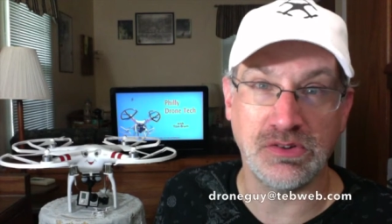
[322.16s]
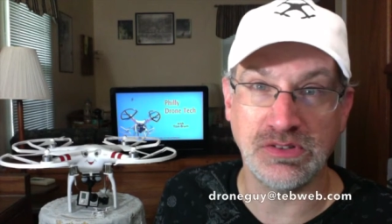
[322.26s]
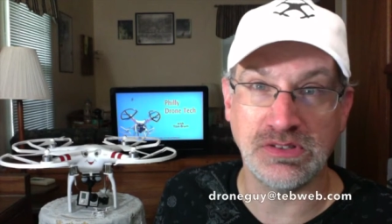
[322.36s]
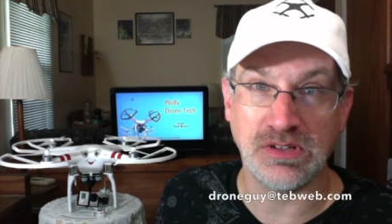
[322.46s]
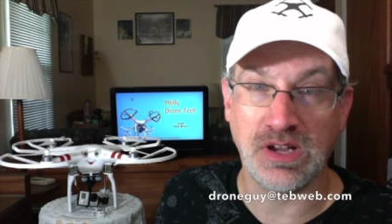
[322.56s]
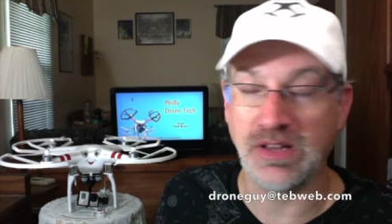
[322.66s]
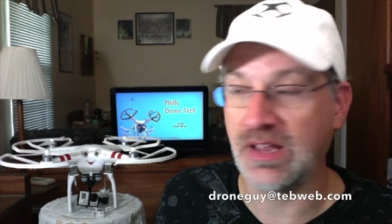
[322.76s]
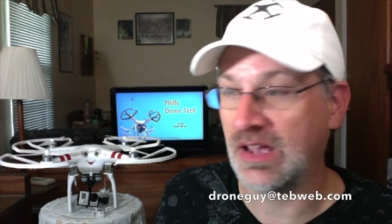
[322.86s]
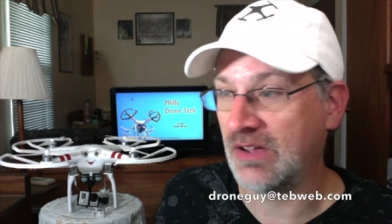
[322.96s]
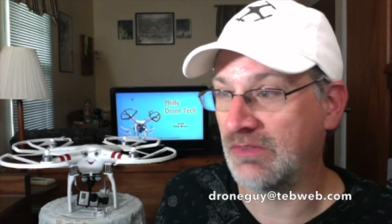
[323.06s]
sign. They
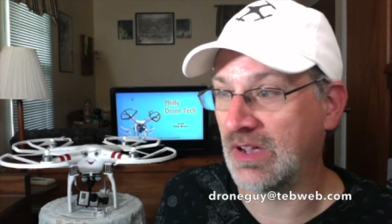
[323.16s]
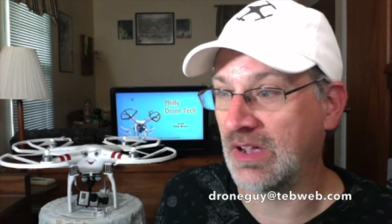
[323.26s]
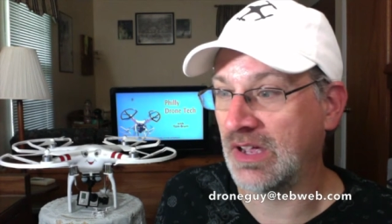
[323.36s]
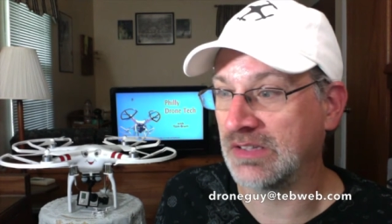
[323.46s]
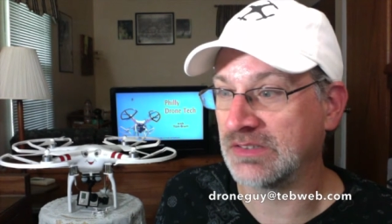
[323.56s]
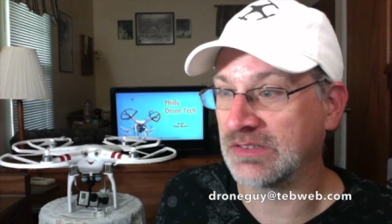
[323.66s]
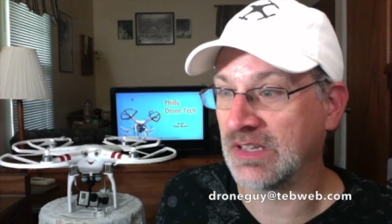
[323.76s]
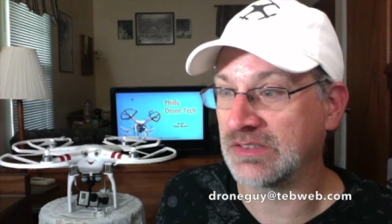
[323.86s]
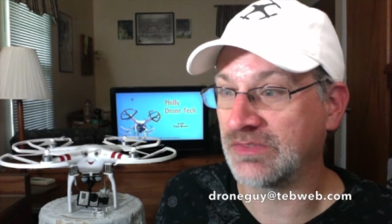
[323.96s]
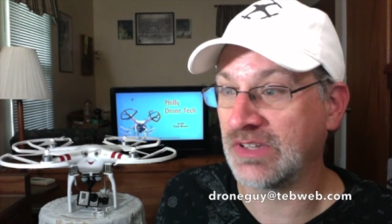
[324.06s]
have,
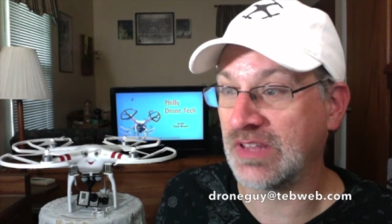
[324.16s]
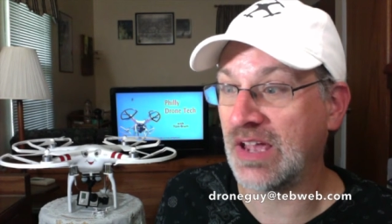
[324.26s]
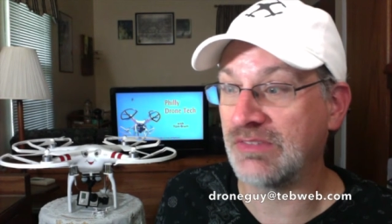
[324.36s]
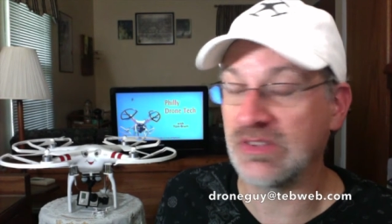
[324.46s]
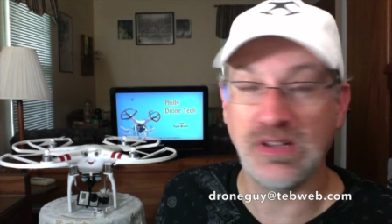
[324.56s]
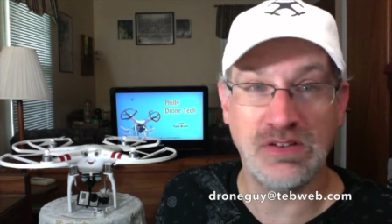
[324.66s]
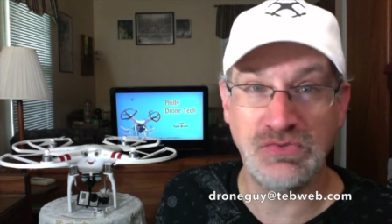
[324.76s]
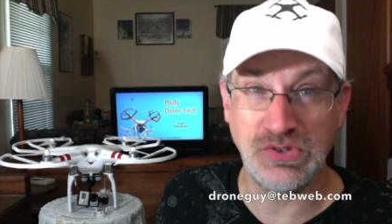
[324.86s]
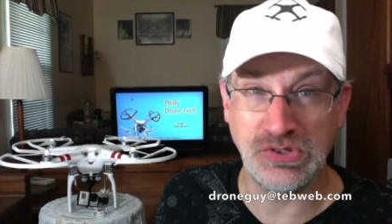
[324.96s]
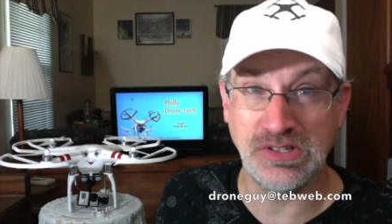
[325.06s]
as of yet, they haven't
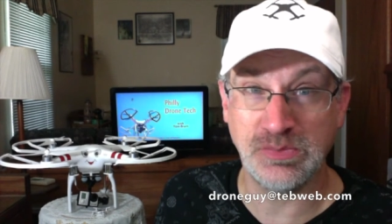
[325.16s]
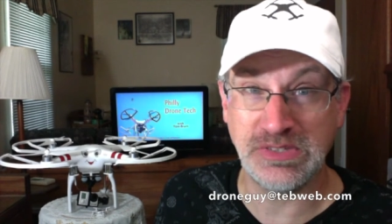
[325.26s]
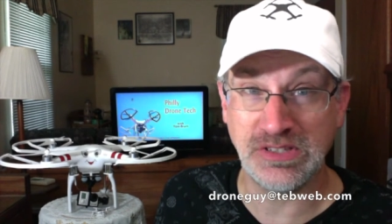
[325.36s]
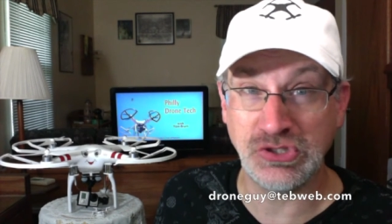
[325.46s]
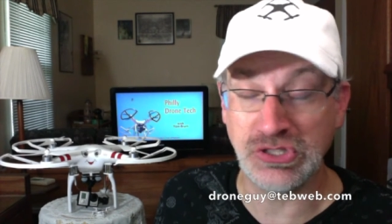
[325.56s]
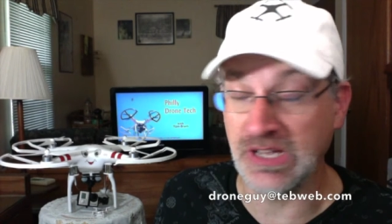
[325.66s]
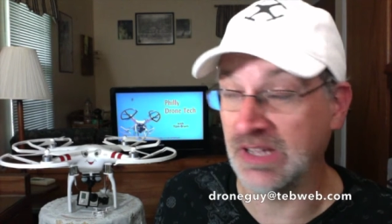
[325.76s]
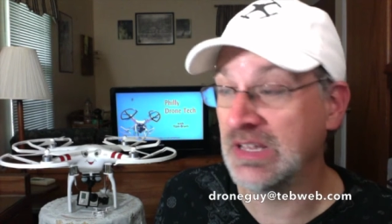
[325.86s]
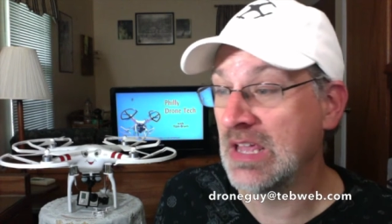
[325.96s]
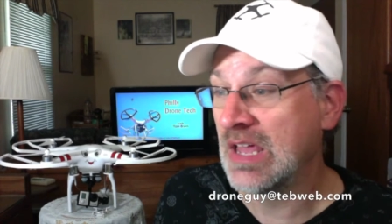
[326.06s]
filled this position
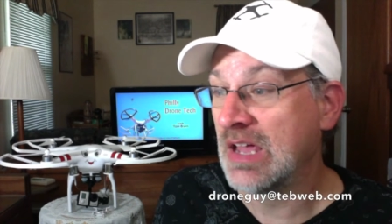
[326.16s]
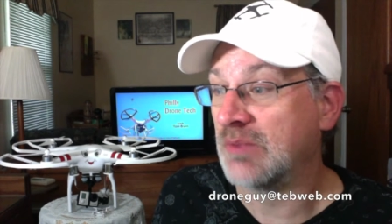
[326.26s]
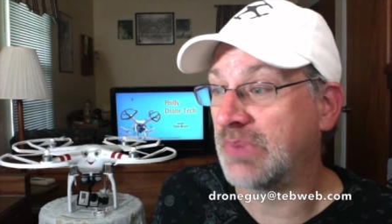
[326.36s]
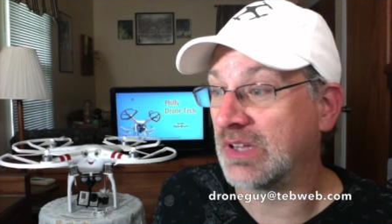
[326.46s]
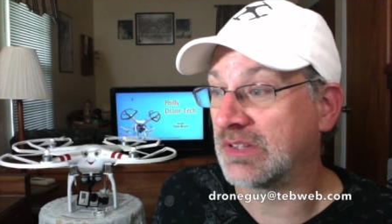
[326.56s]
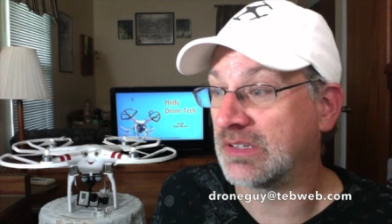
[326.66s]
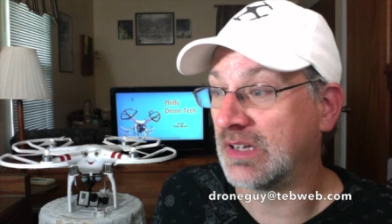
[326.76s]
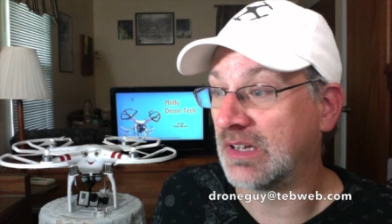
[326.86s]
yet, but